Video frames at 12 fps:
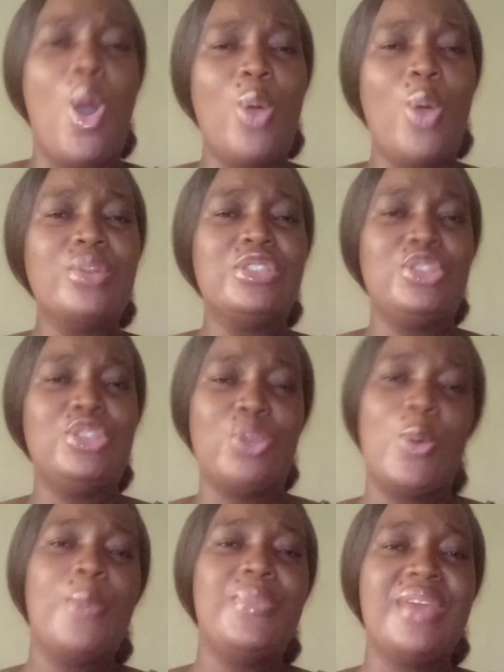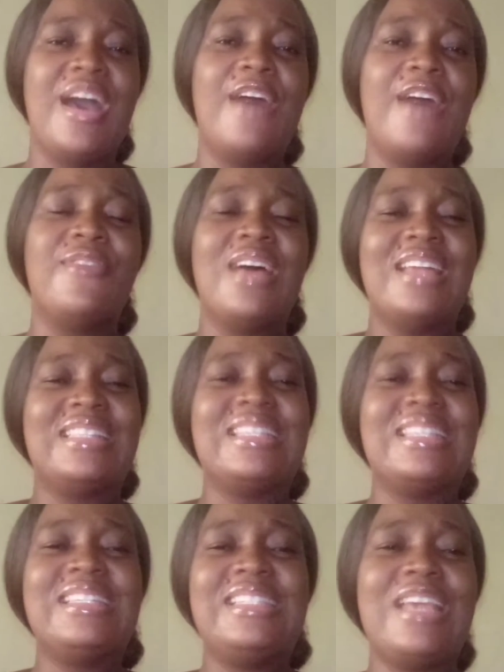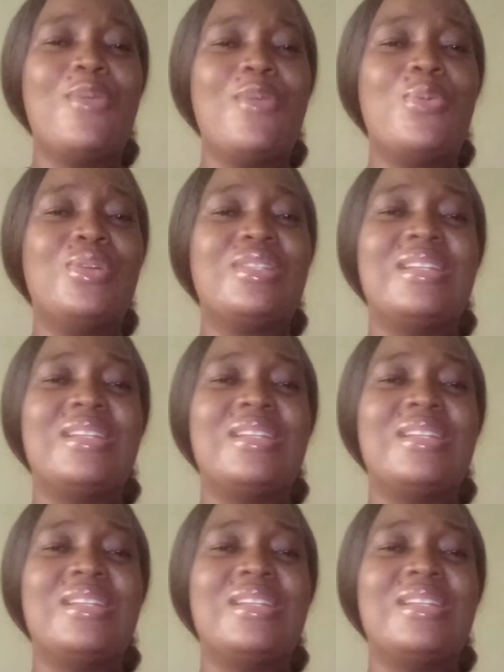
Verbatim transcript: on your behalf. Today we want